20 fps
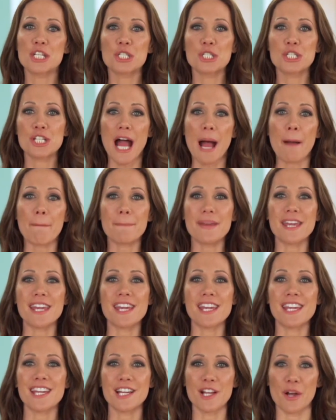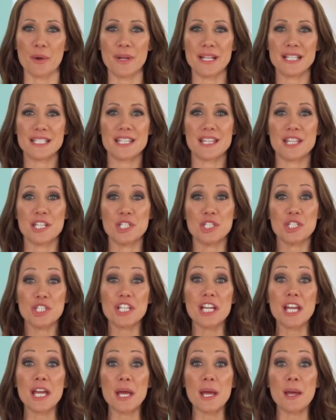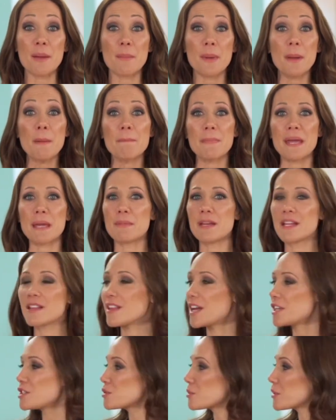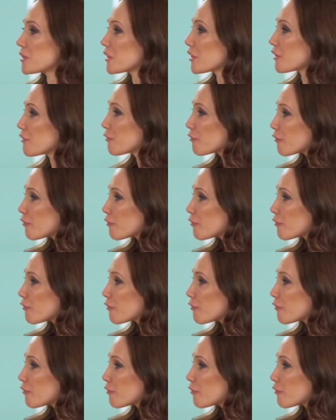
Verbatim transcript: Shopping, going to the gym, maybe lunch with your